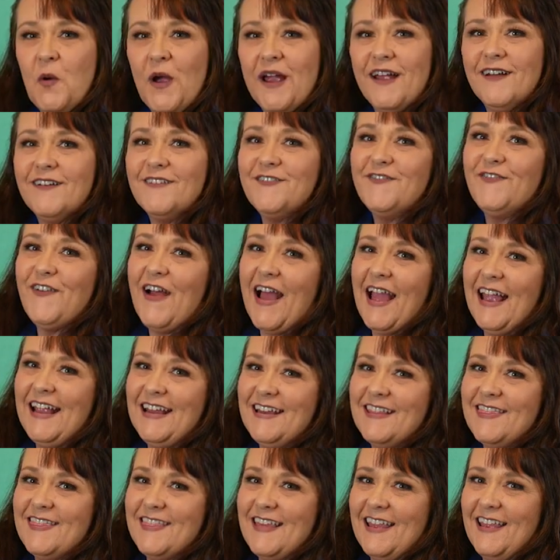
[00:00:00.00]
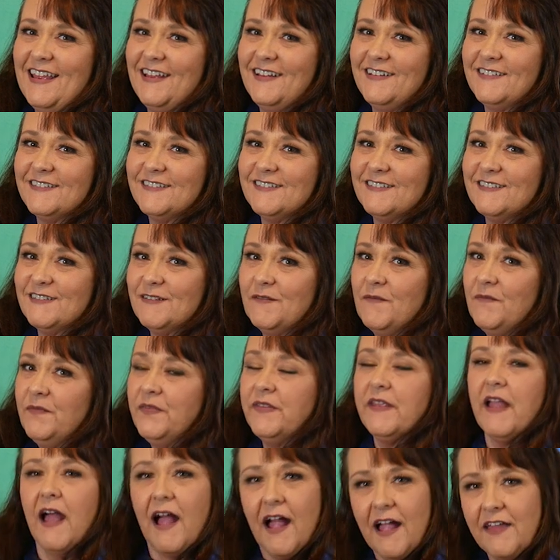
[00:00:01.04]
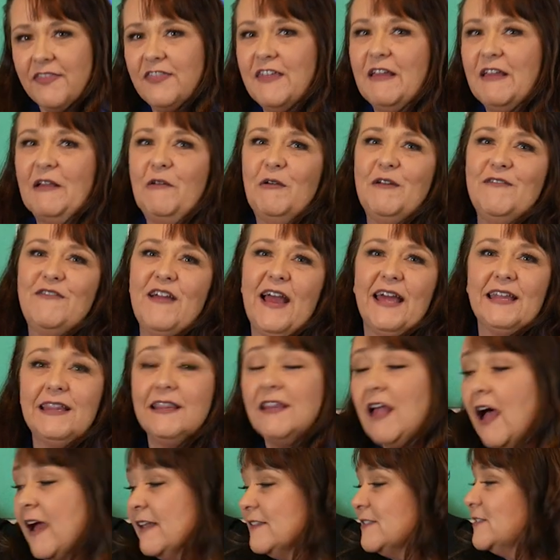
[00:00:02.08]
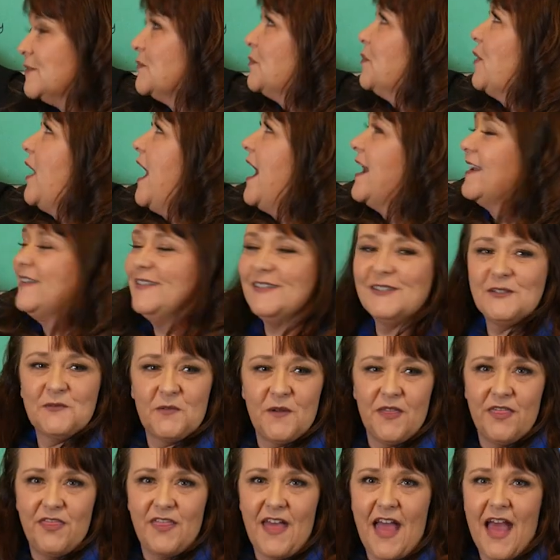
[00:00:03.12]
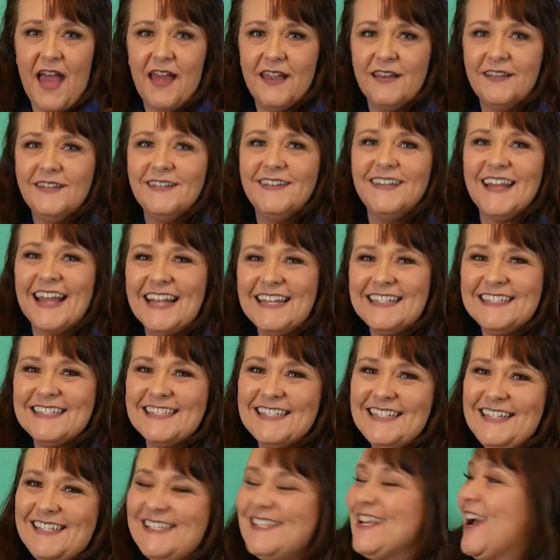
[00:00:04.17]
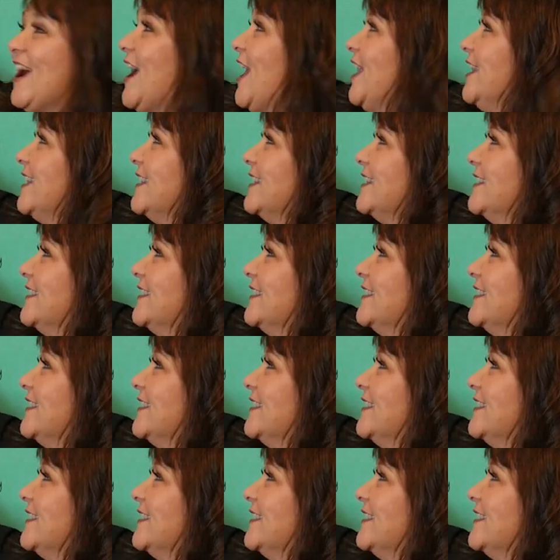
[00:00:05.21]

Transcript: where to find things. I think we've had lots of practice with that. Nicely done.